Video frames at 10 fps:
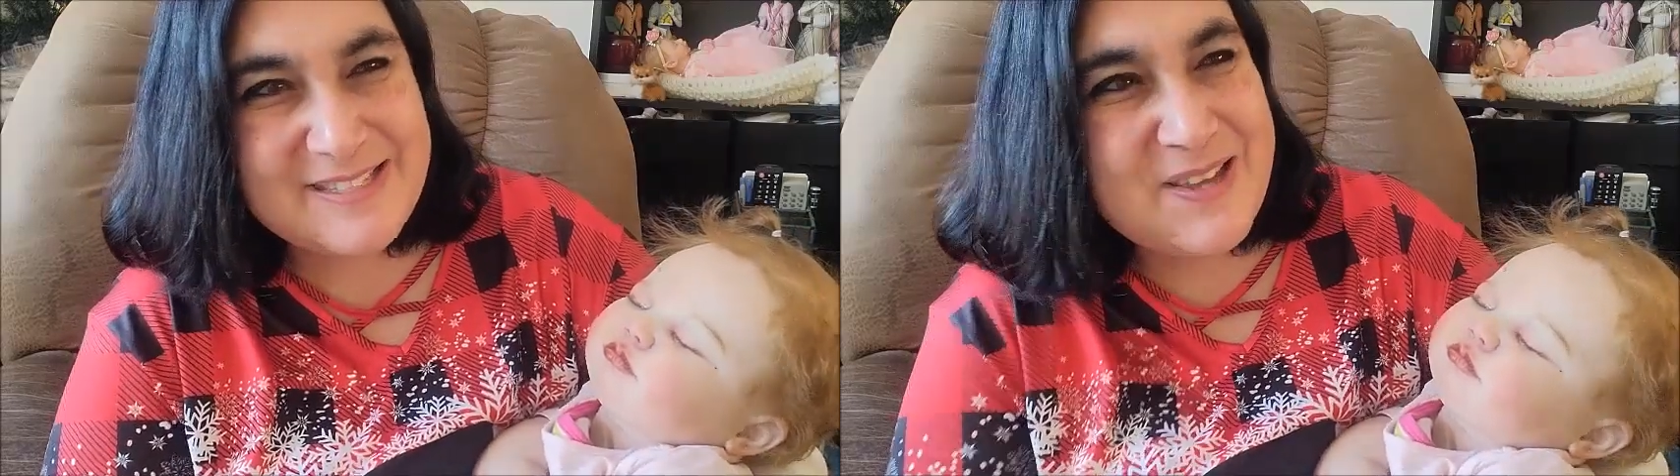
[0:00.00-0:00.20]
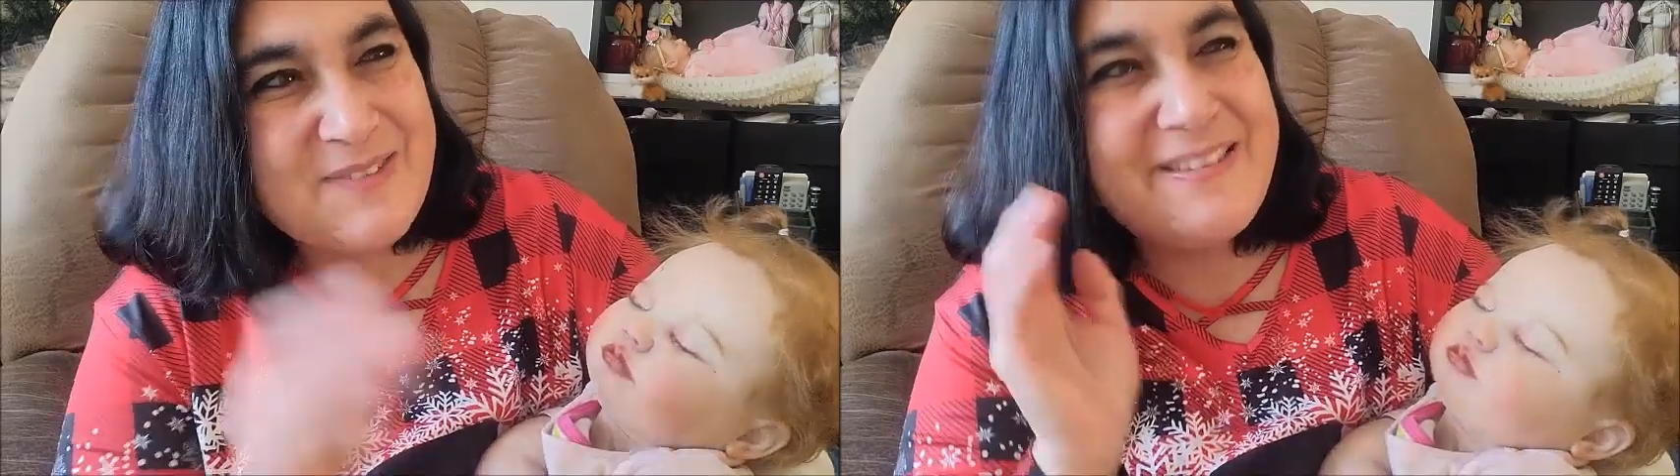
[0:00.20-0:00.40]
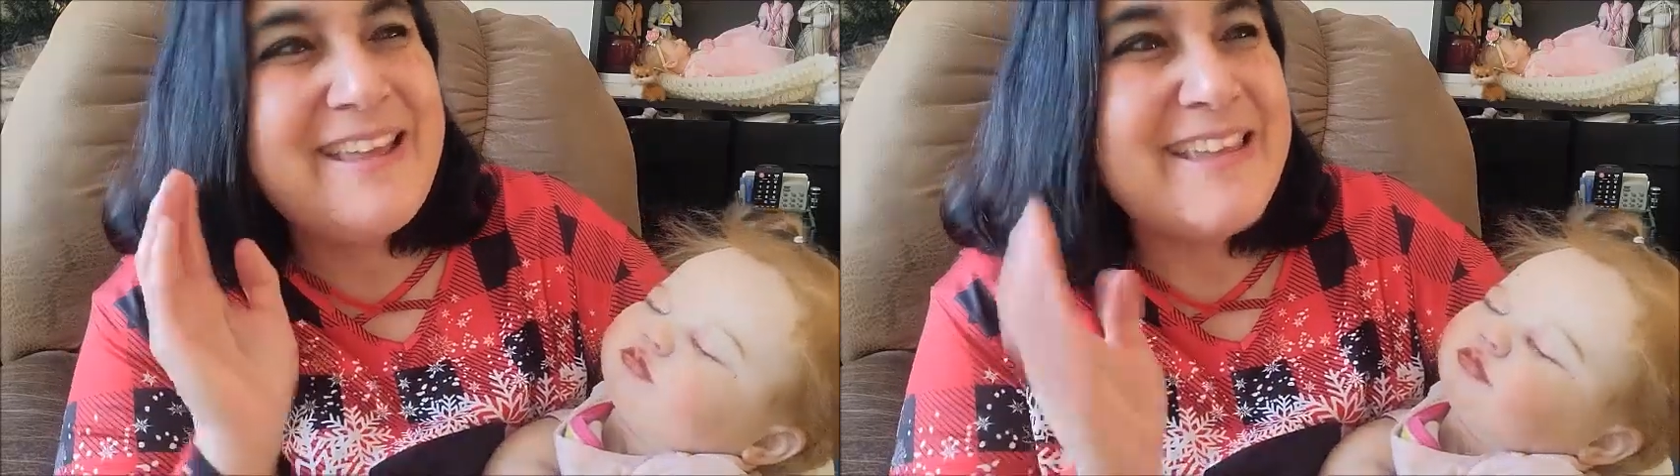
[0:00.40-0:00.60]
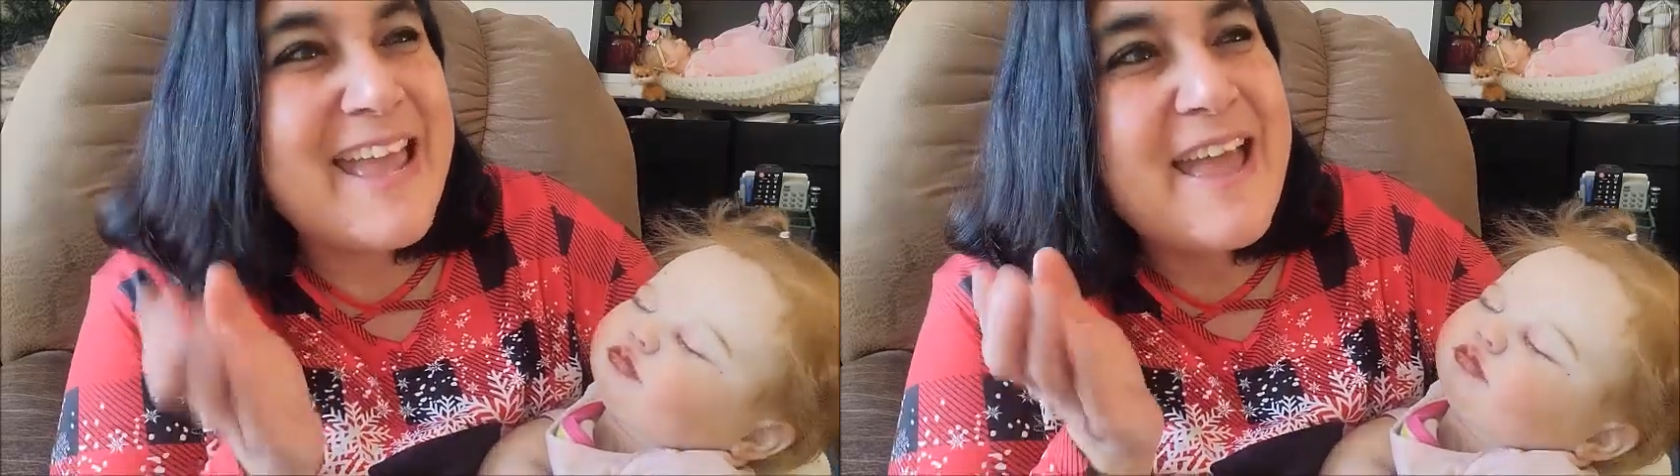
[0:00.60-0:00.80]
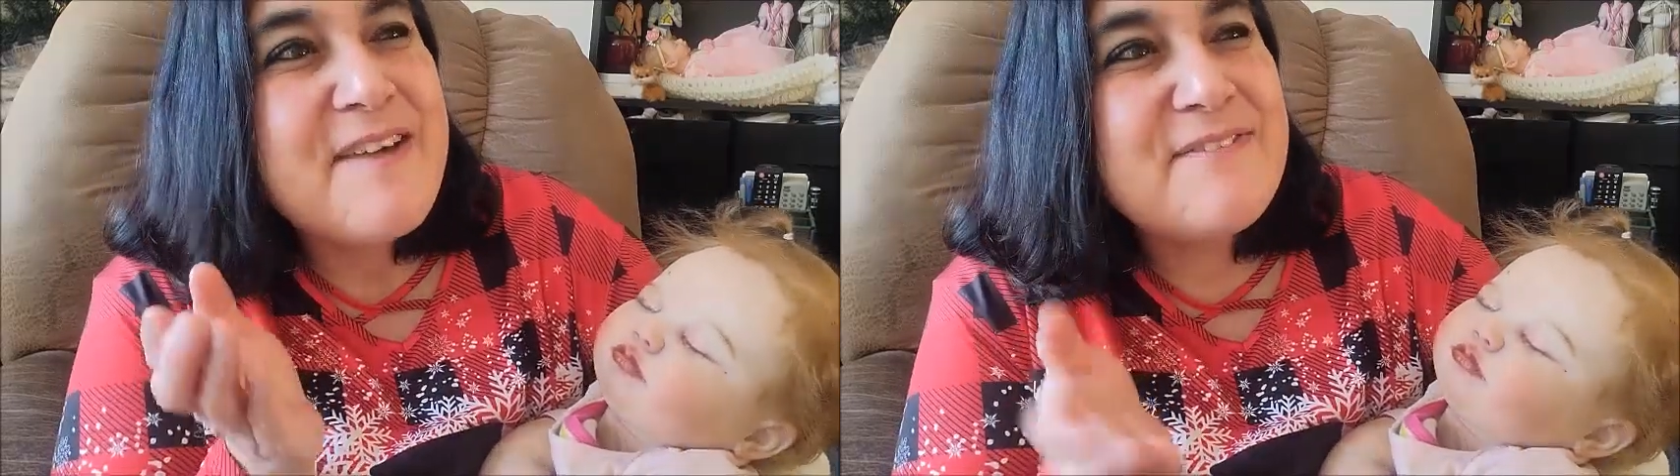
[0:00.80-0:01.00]
So I'm like,
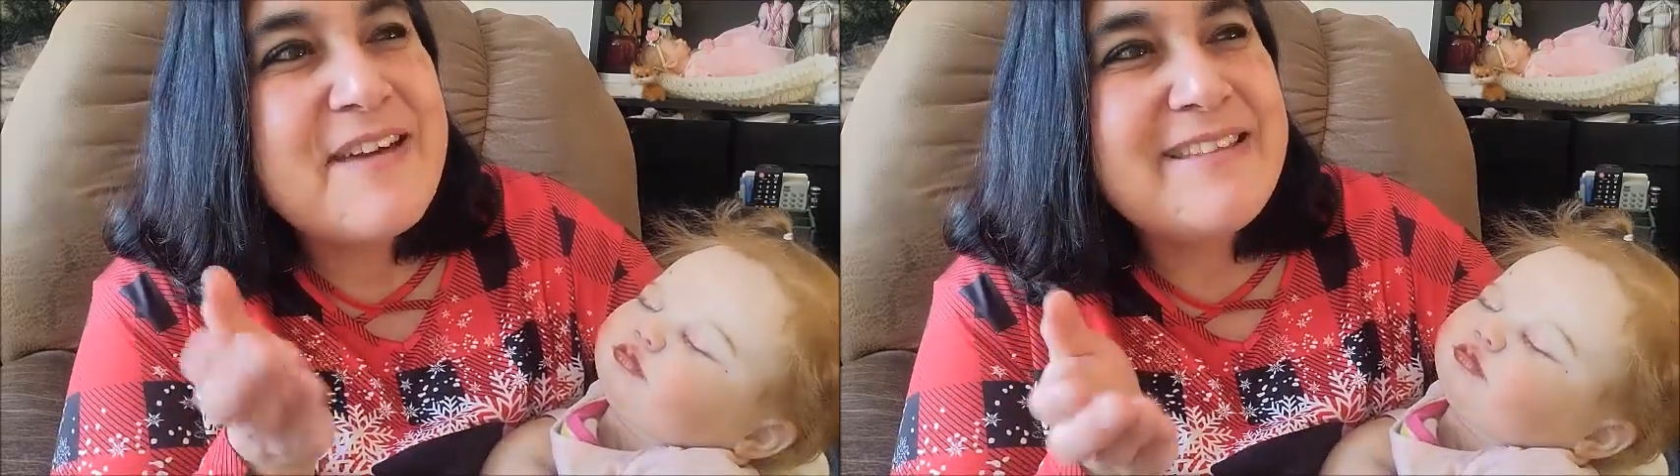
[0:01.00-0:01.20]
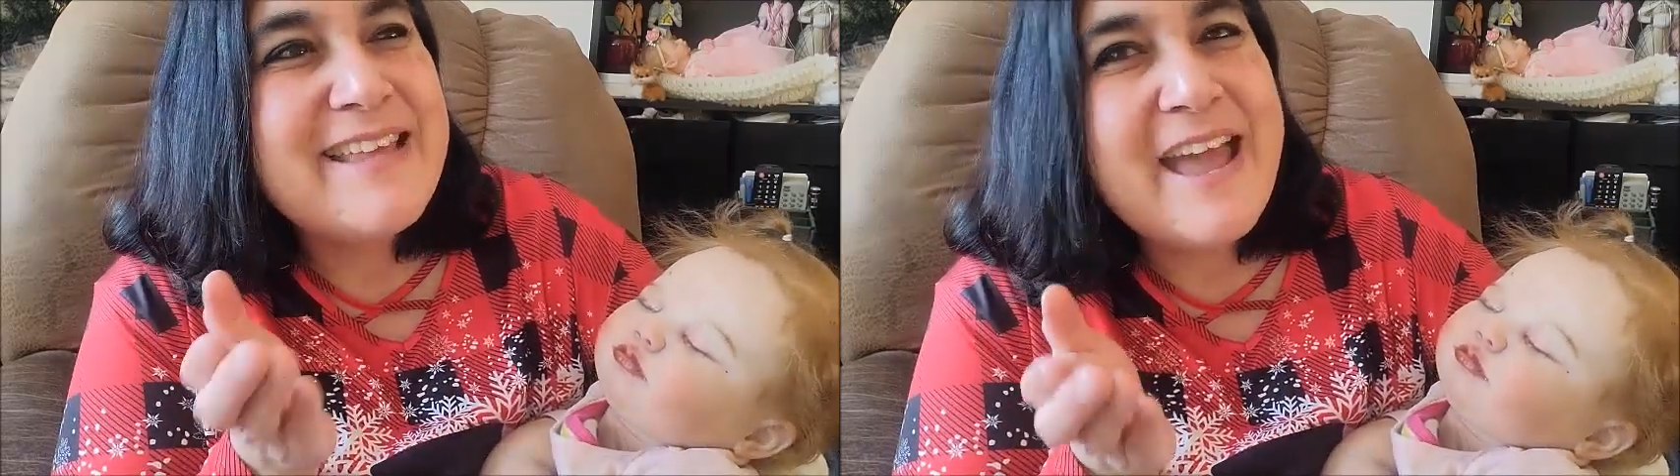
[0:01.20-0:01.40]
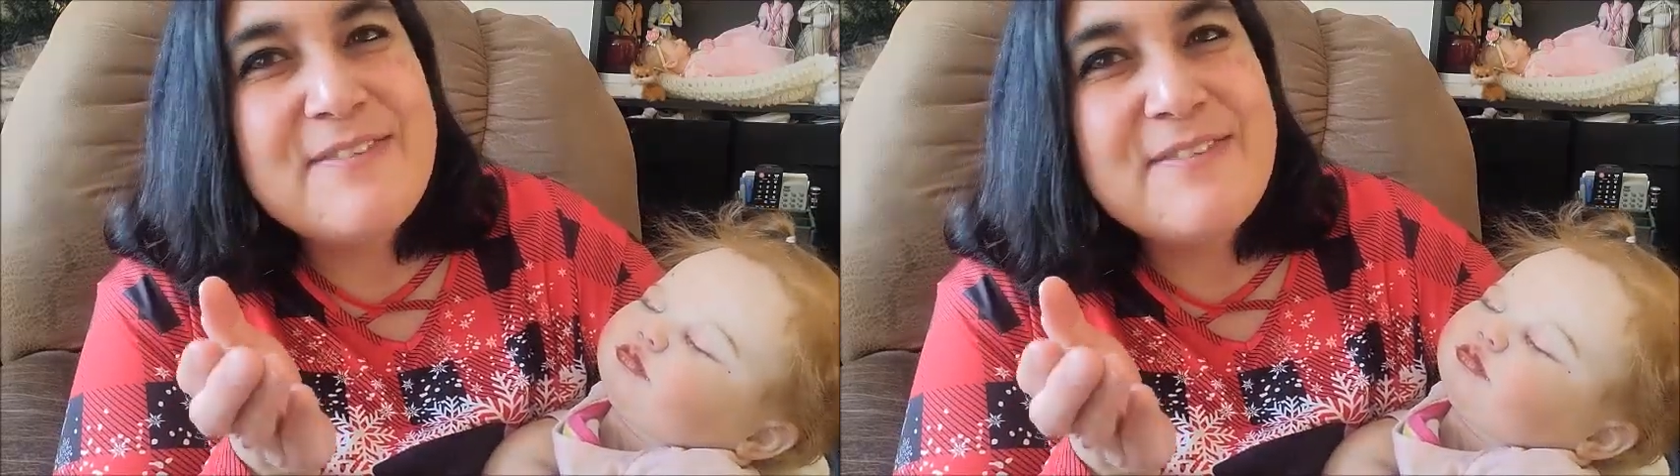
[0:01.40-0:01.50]
yay, I finally